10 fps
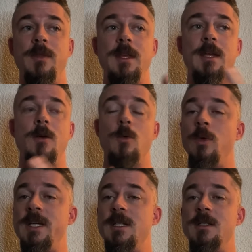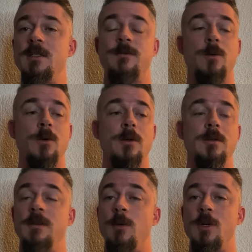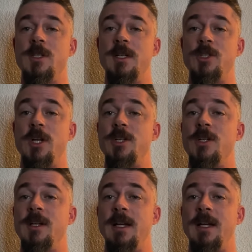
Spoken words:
the reasons for divorce initiation,